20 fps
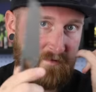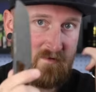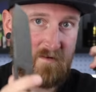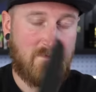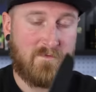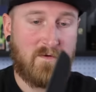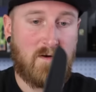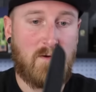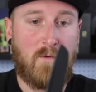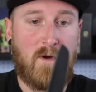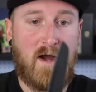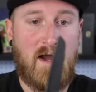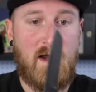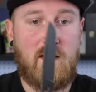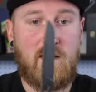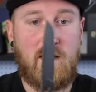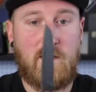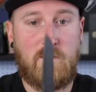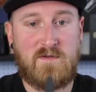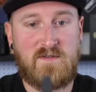So for a
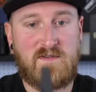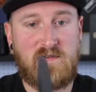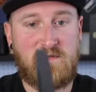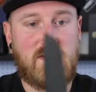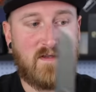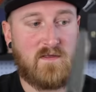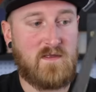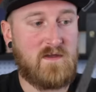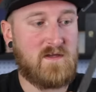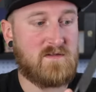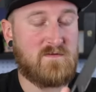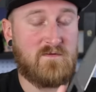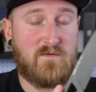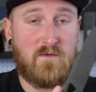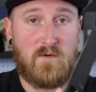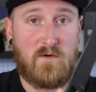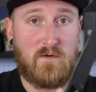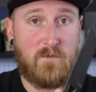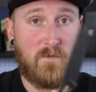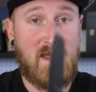while I was using these
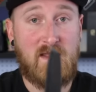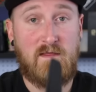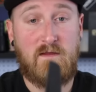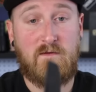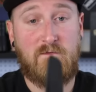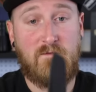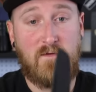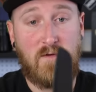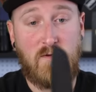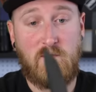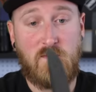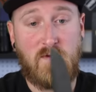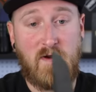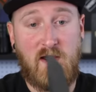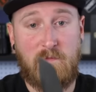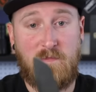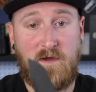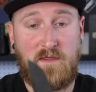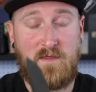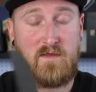for mainly food
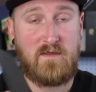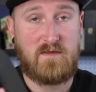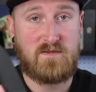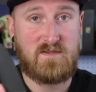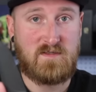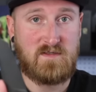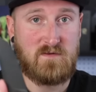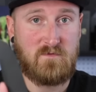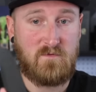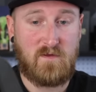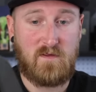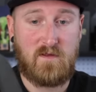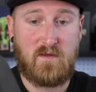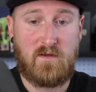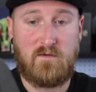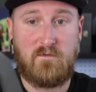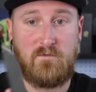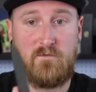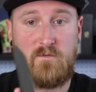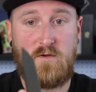prep. I think this is a really
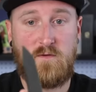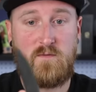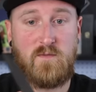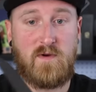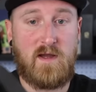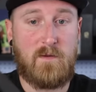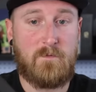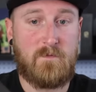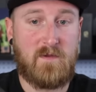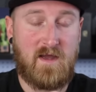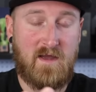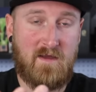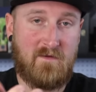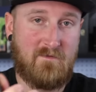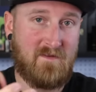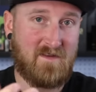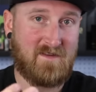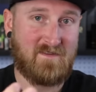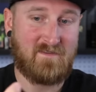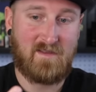good food prep
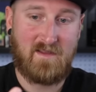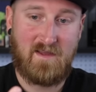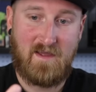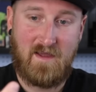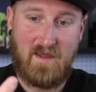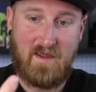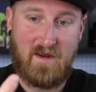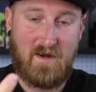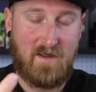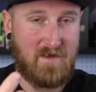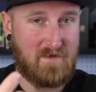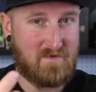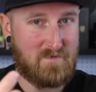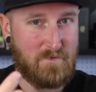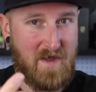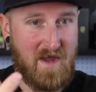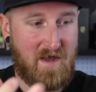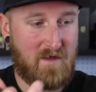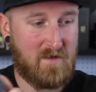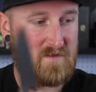knife. It's light, it's
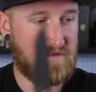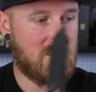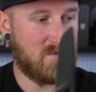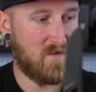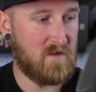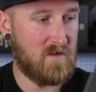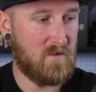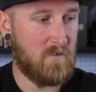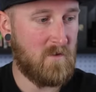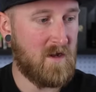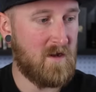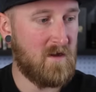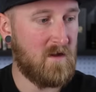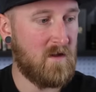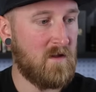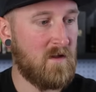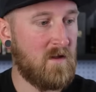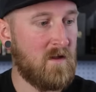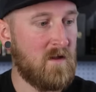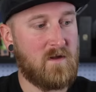balanced really
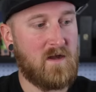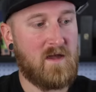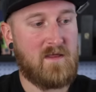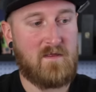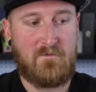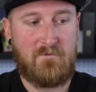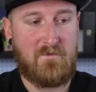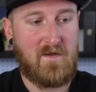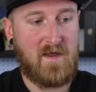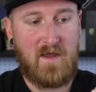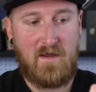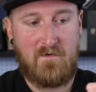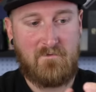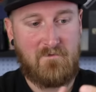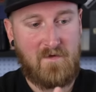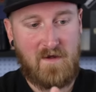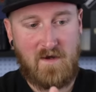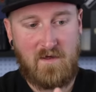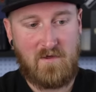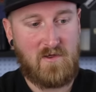well, and the fit and
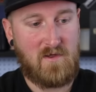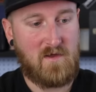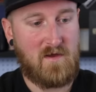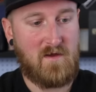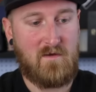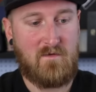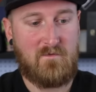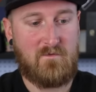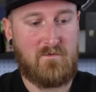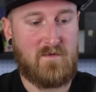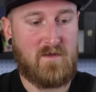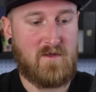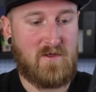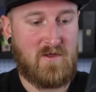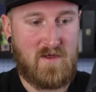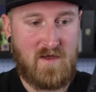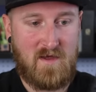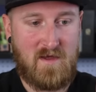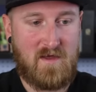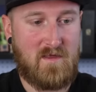finish of the
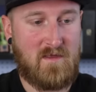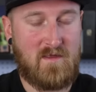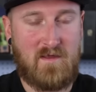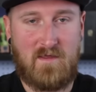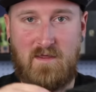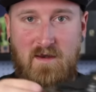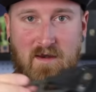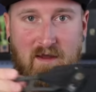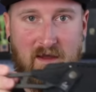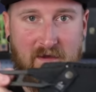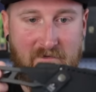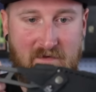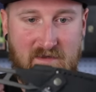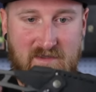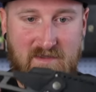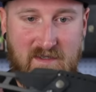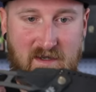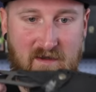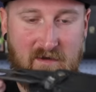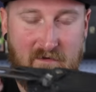sheath and the knife
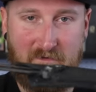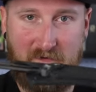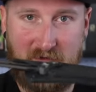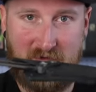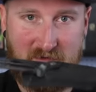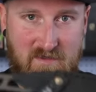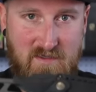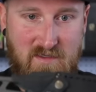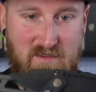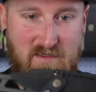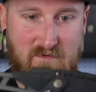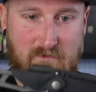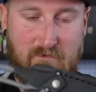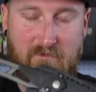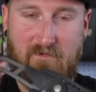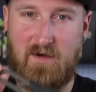itself is just